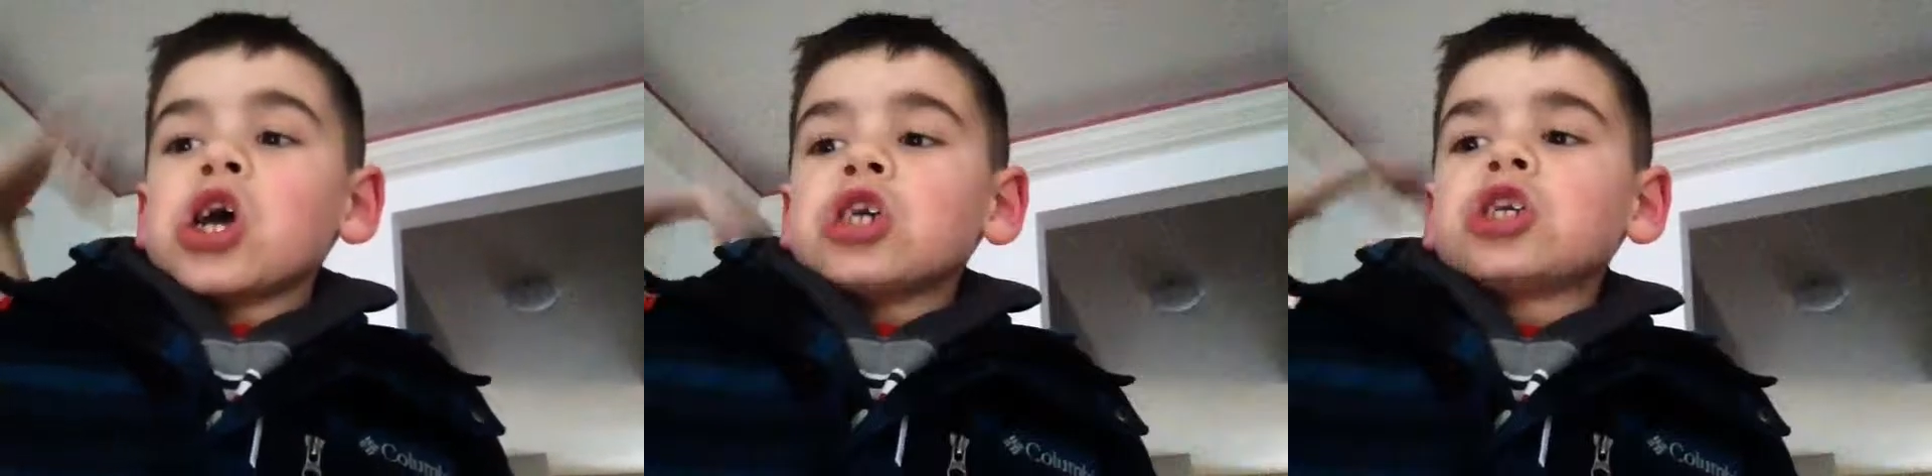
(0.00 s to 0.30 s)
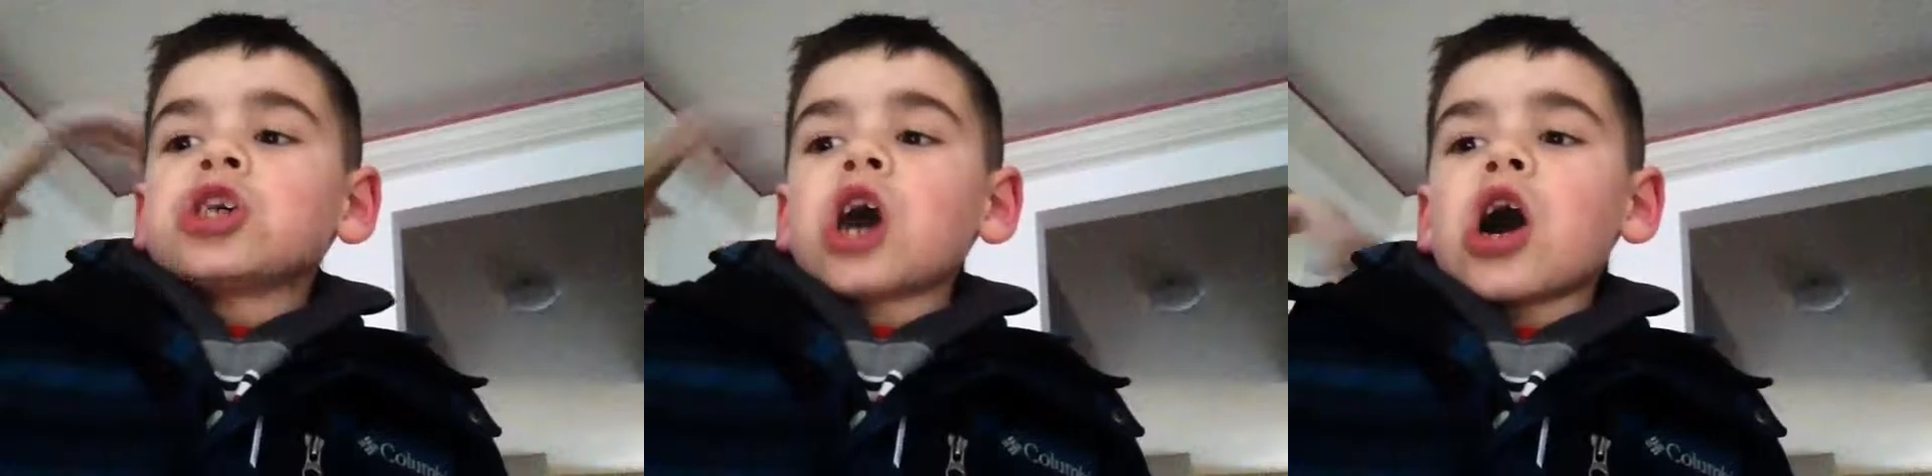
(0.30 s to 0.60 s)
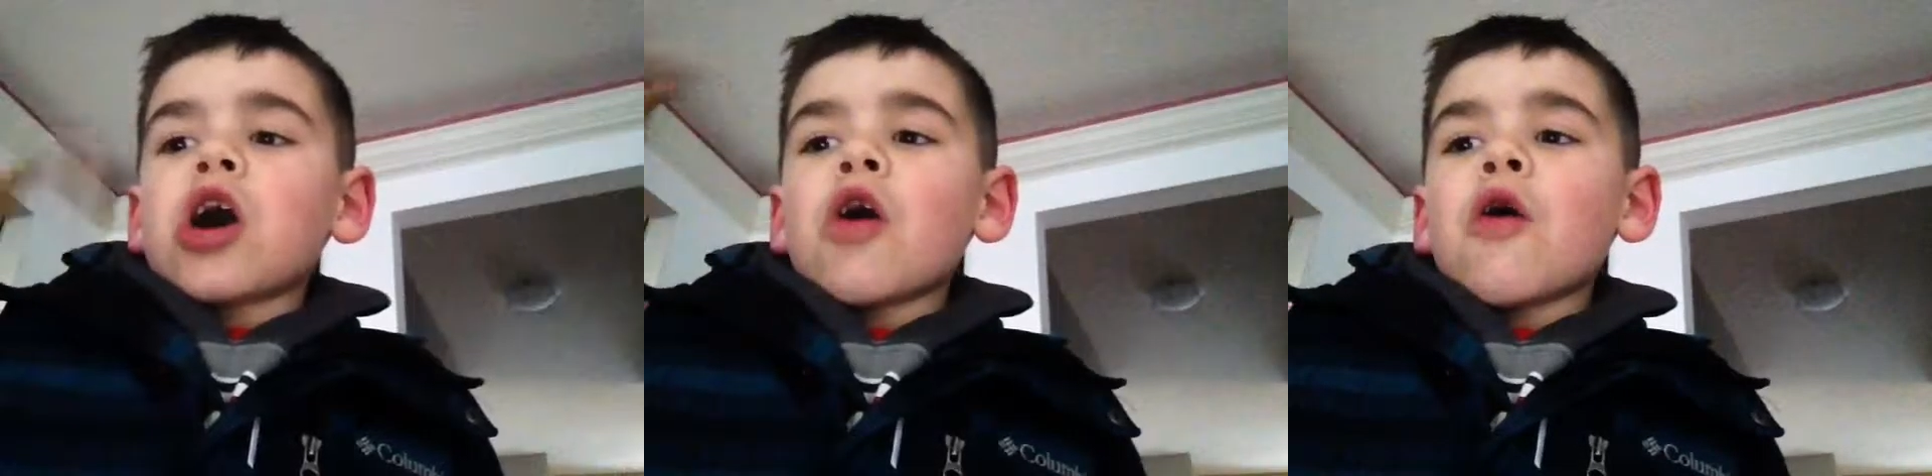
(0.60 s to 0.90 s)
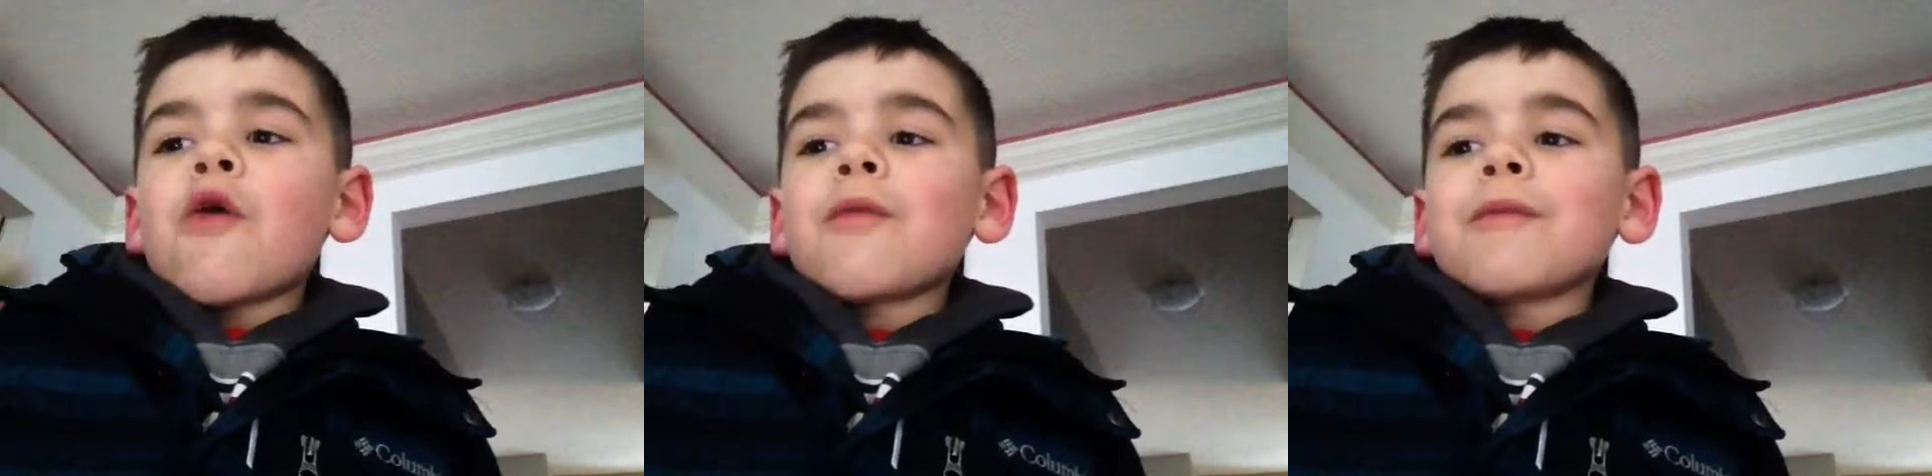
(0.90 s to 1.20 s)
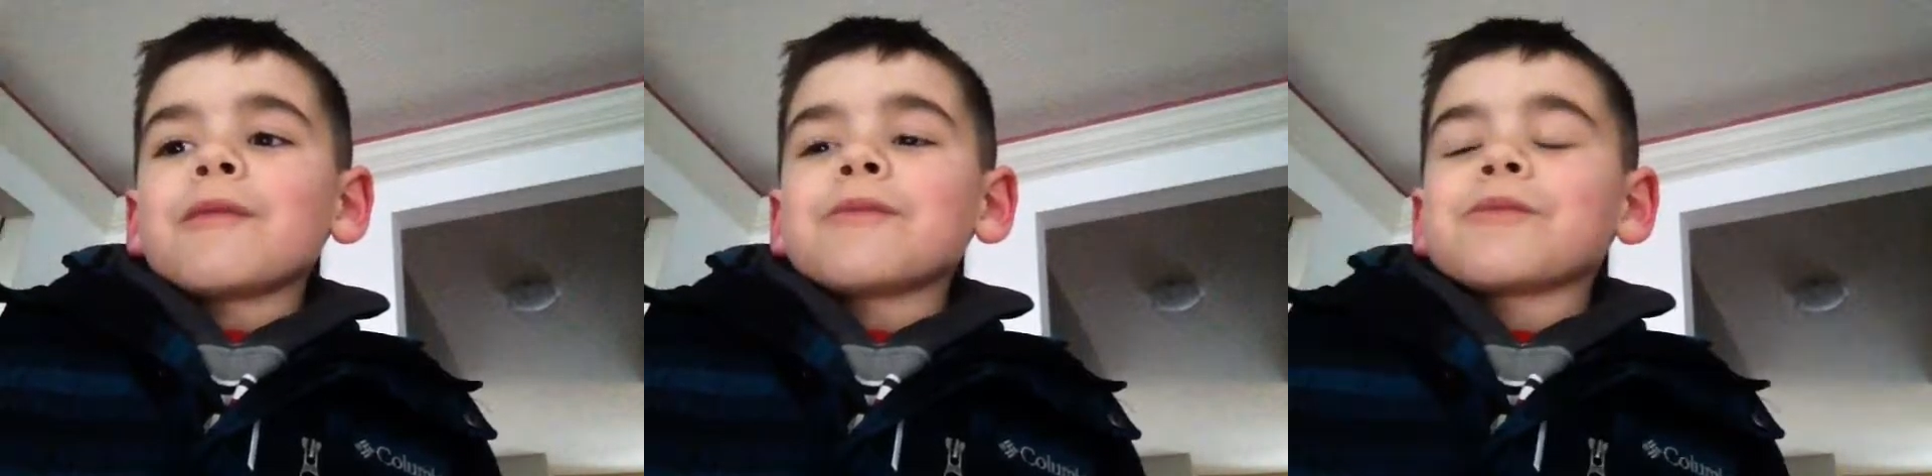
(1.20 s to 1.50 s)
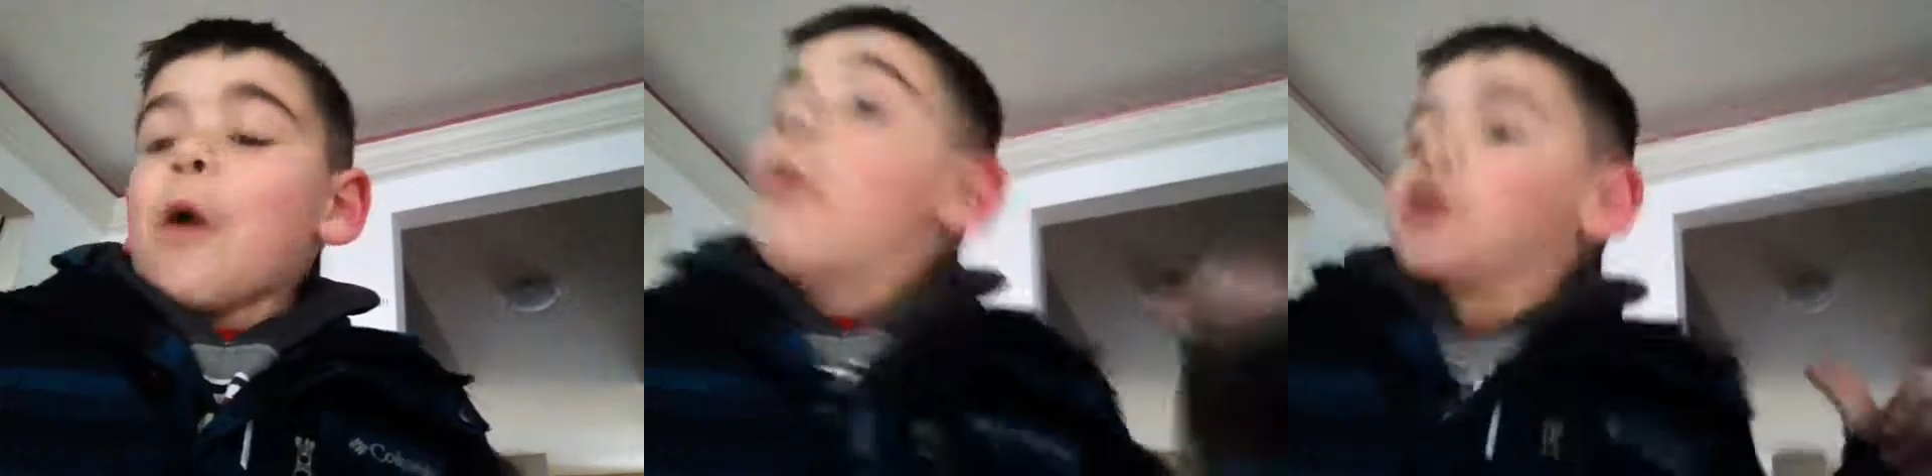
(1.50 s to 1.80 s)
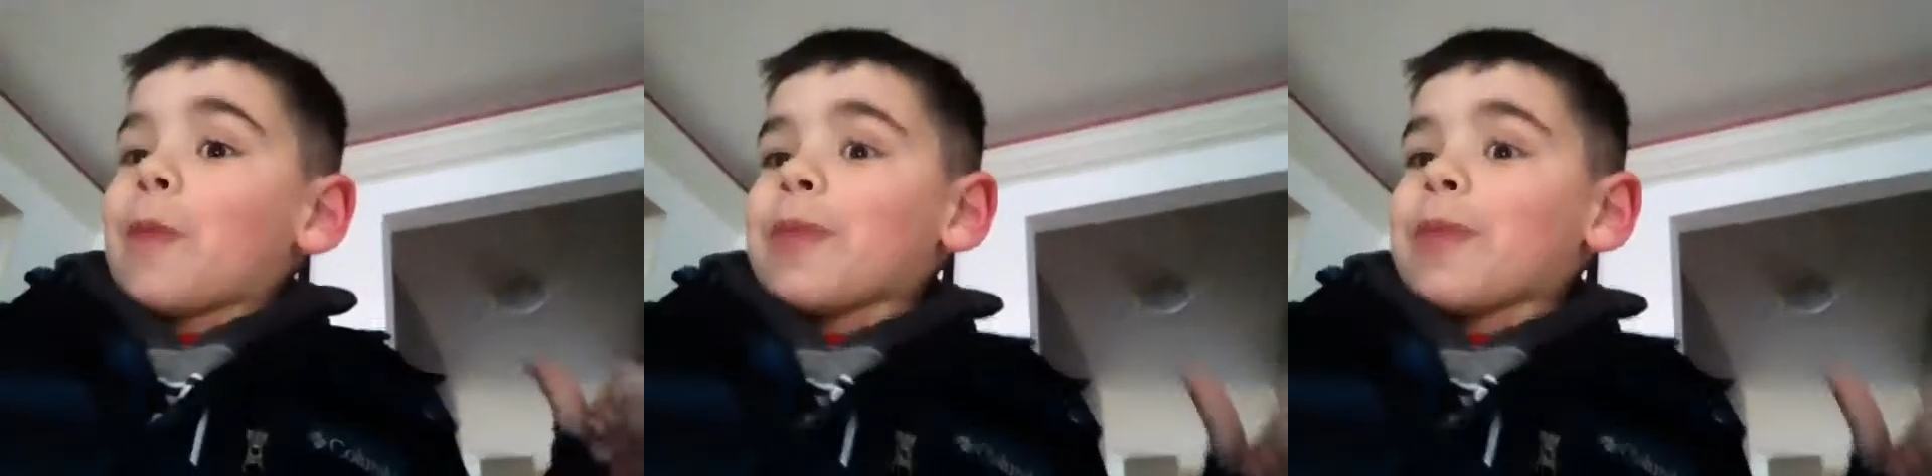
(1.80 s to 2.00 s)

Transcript: So would you